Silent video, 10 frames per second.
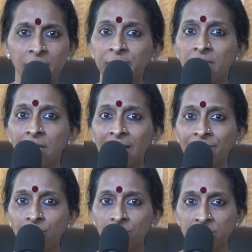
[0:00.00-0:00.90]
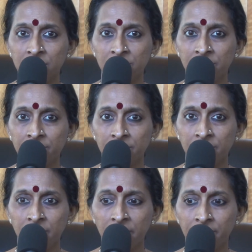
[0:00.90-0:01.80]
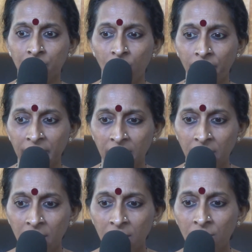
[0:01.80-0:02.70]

time in a live concert in Bombay,